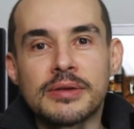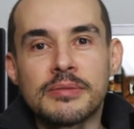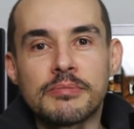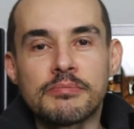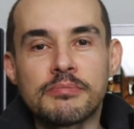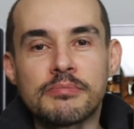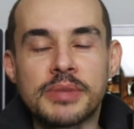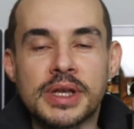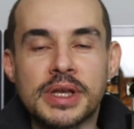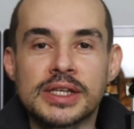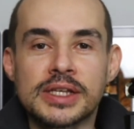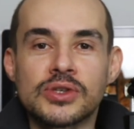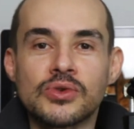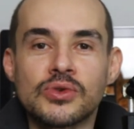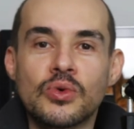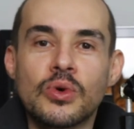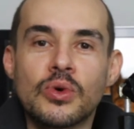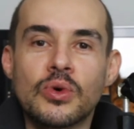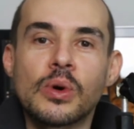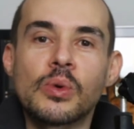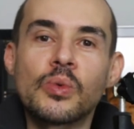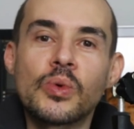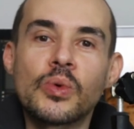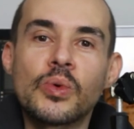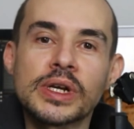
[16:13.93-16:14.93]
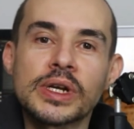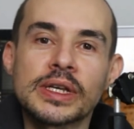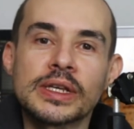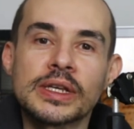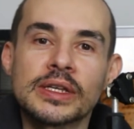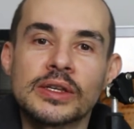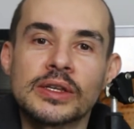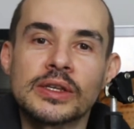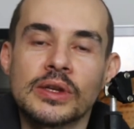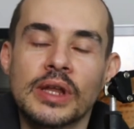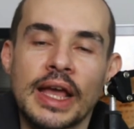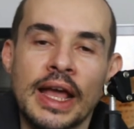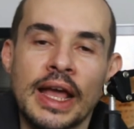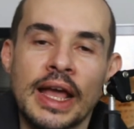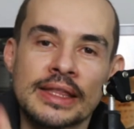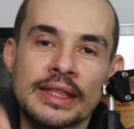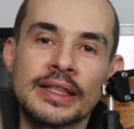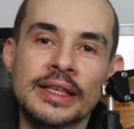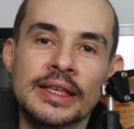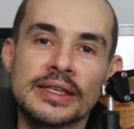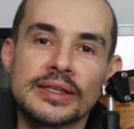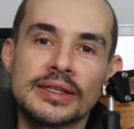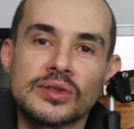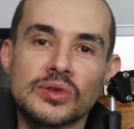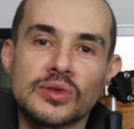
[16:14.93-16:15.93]
because you will work at
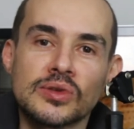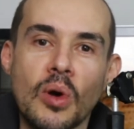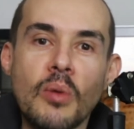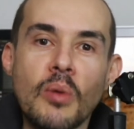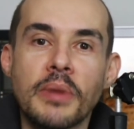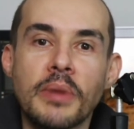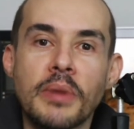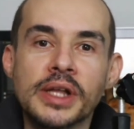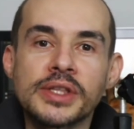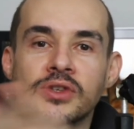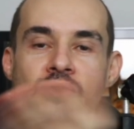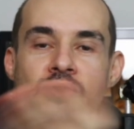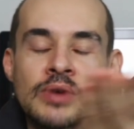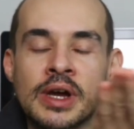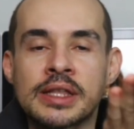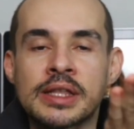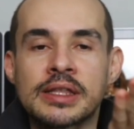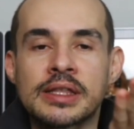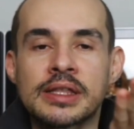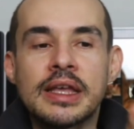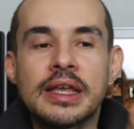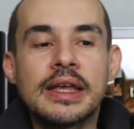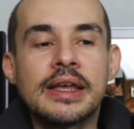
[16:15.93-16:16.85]
this so much, right?